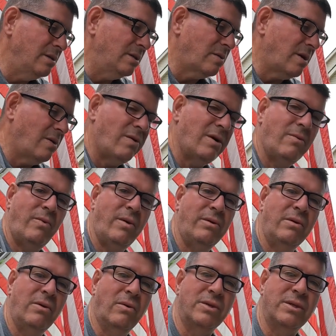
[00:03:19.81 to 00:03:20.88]
so I went
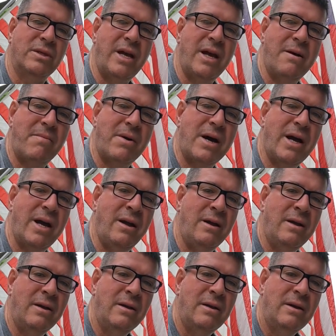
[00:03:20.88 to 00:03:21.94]
with the old standby,
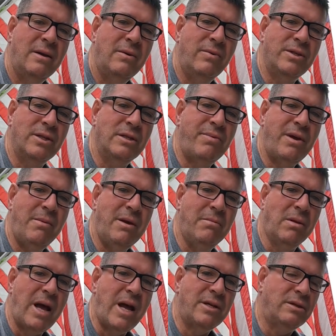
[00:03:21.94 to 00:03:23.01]
which is
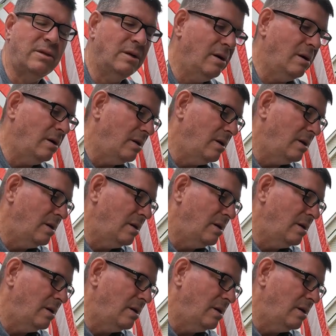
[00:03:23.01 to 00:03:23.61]
PB Blaster.